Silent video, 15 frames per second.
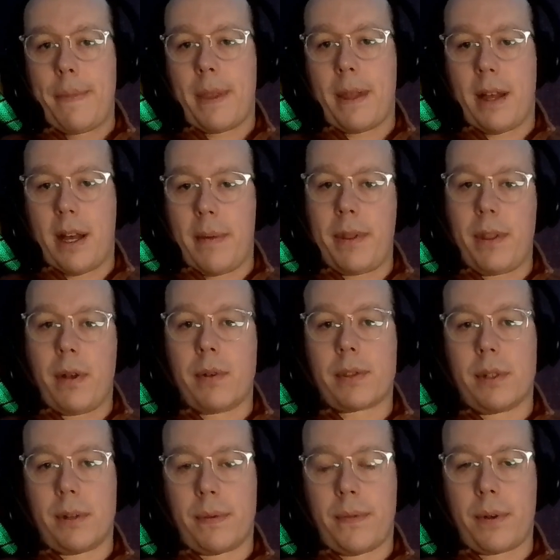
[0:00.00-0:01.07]
and
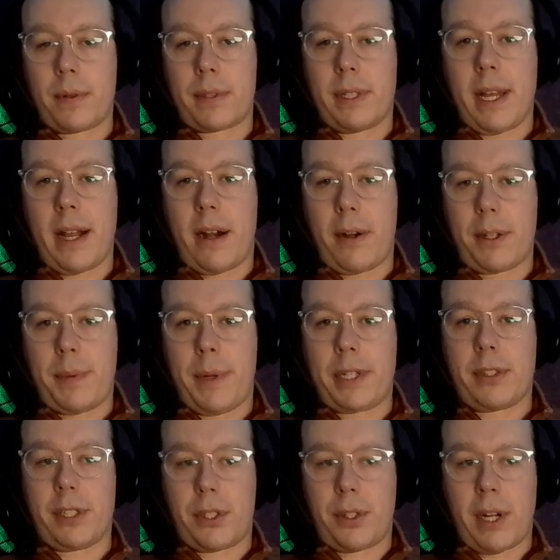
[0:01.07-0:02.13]
those are folks that are
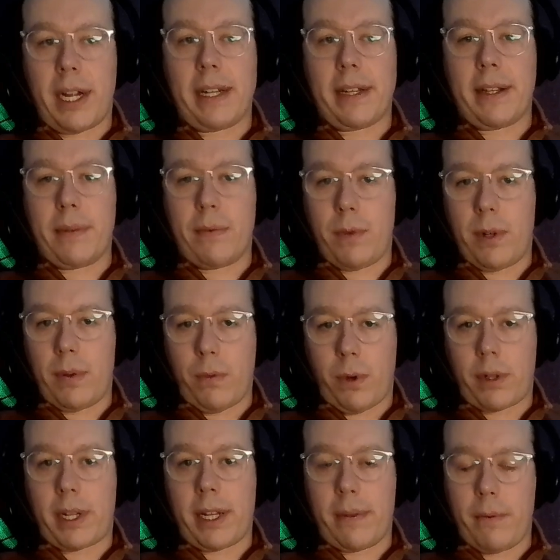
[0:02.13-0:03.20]
especially trained in
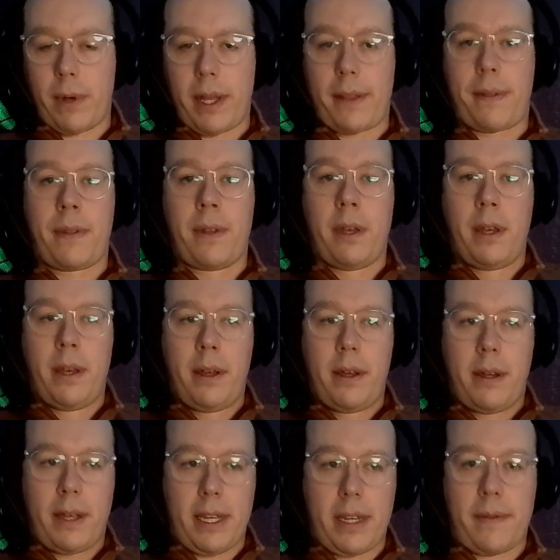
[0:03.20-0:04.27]
working with
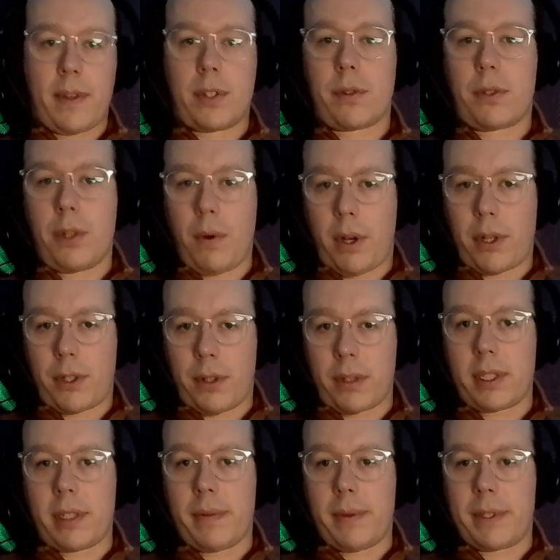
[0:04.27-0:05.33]
individuals who are
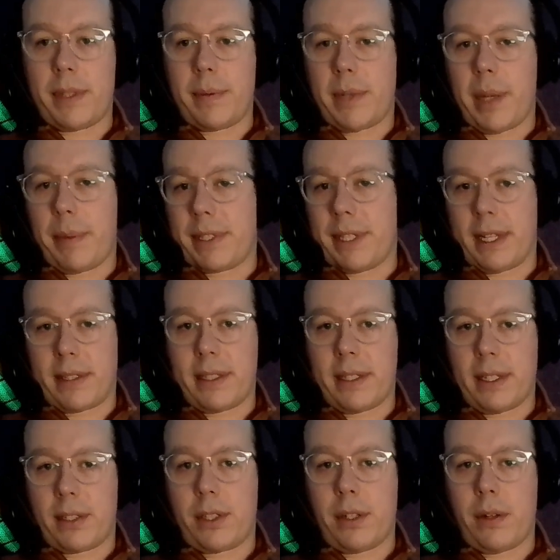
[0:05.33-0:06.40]
struggling with some type of sex
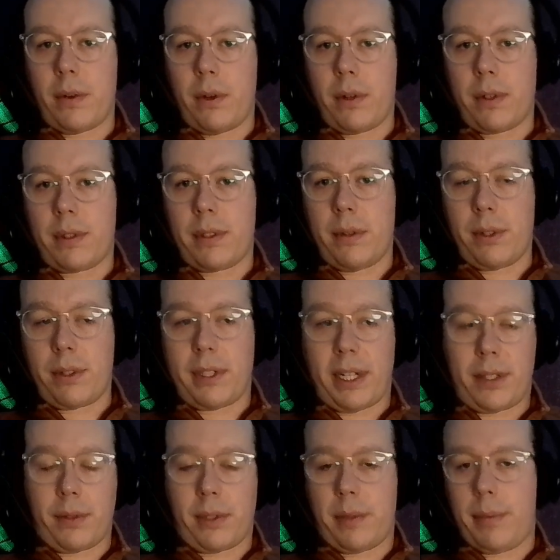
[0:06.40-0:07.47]
addiction or
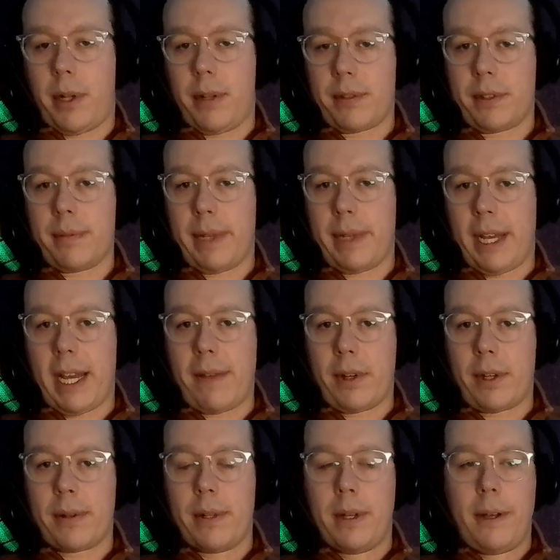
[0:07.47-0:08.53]
sexual compulsive
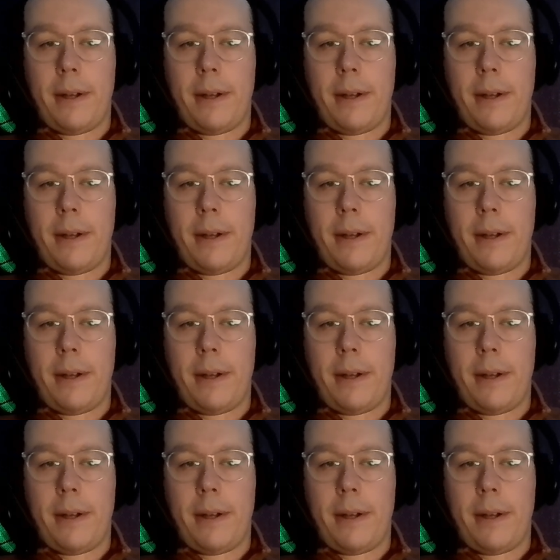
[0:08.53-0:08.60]
behavior.